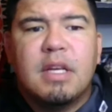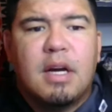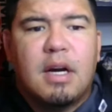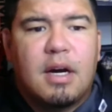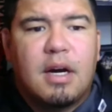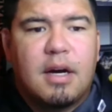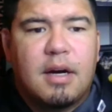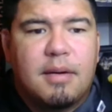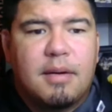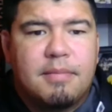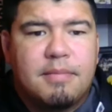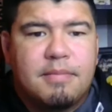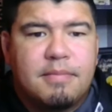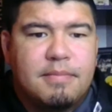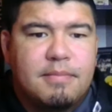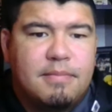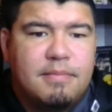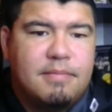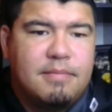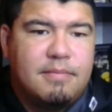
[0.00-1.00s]

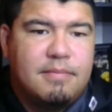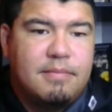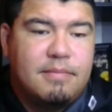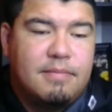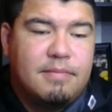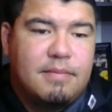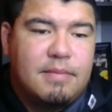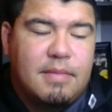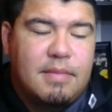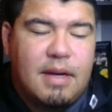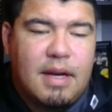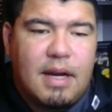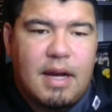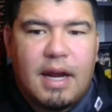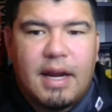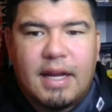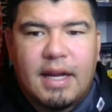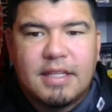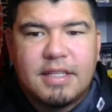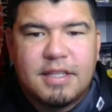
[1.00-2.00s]

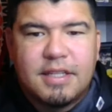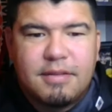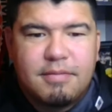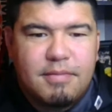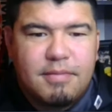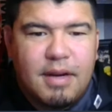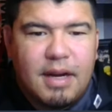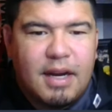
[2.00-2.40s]
I guess